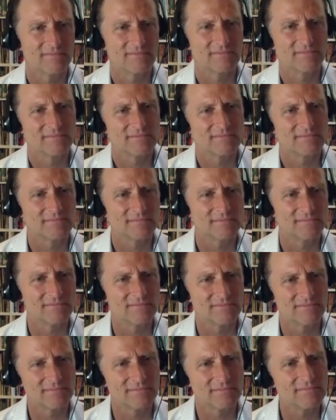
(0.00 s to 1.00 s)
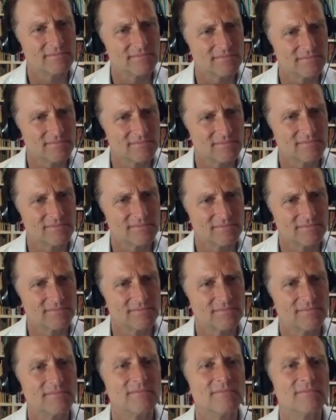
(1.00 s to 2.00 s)

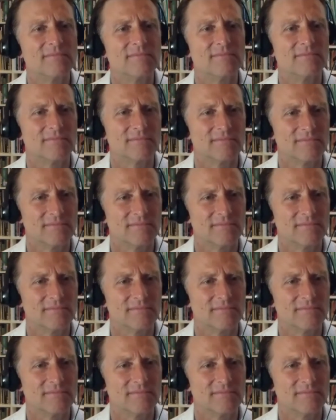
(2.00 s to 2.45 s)
(not speaking)